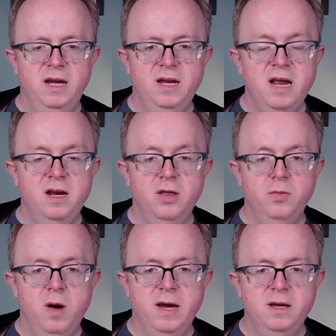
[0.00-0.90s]
in any other
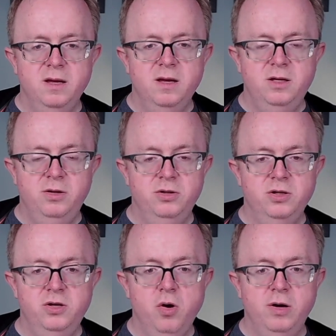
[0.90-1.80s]
way. You can just
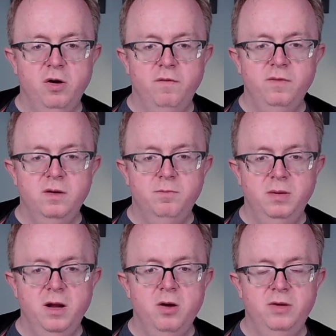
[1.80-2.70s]
knock it off
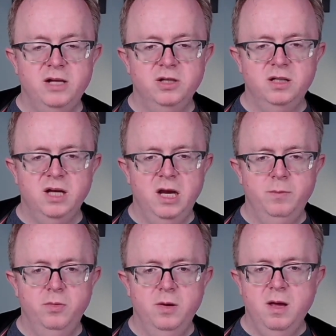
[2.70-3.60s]
below the edge of the
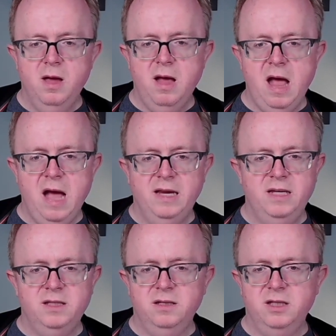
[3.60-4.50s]
table and
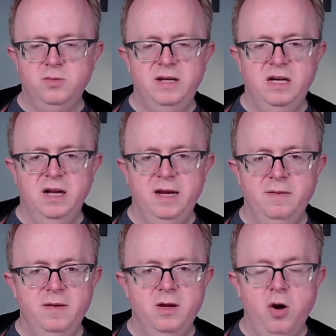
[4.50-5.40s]
it's squeaky clean.
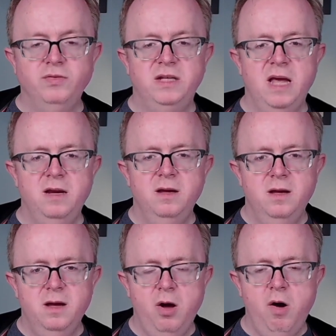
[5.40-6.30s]
Obviously then,
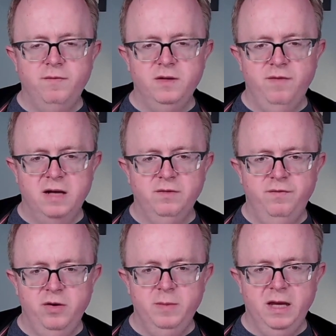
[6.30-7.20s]
after the fact of
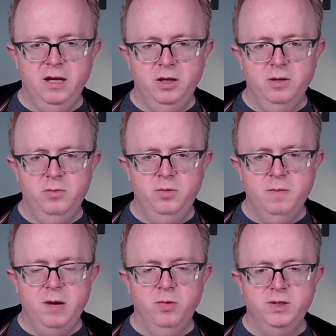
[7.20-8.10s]
filming it, you
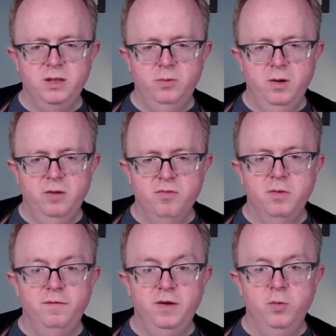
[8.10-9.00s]
may want to
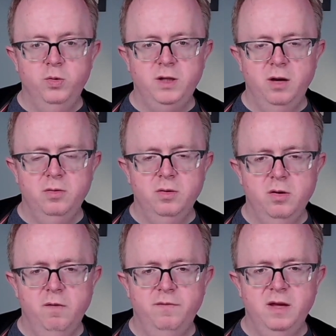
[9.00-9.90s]
remove the audio
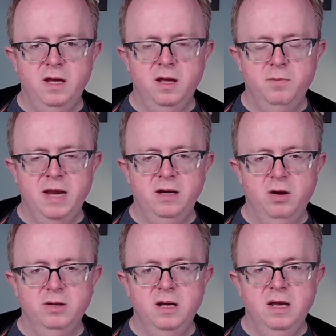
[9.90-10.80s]
of the playing
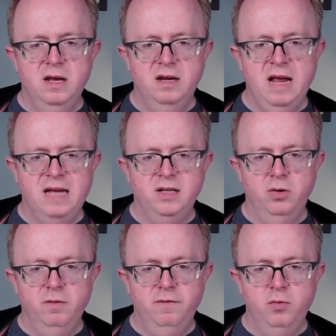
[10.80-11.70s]
card landing on
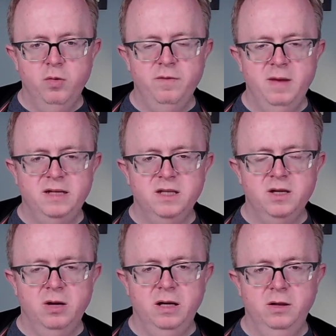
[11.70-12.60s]
the floor if it makes a
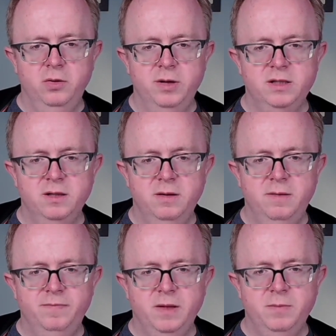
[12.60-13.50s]
tiny little noise.
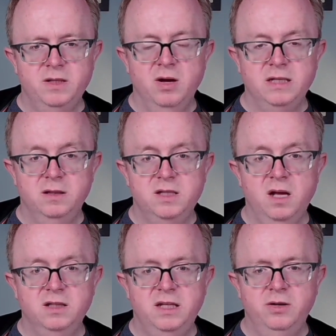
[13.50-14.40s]
But it's a nice little
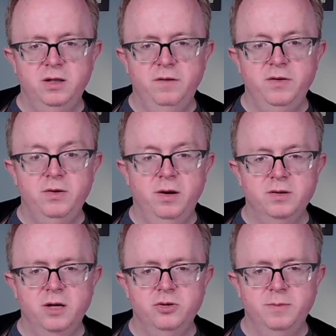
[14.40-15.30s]
subtlety you can do if you're doing it on
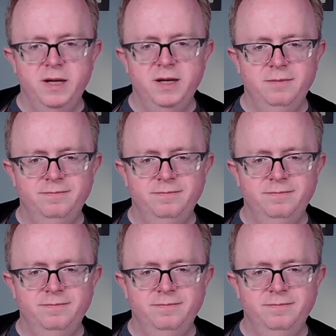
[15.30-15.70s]
social media.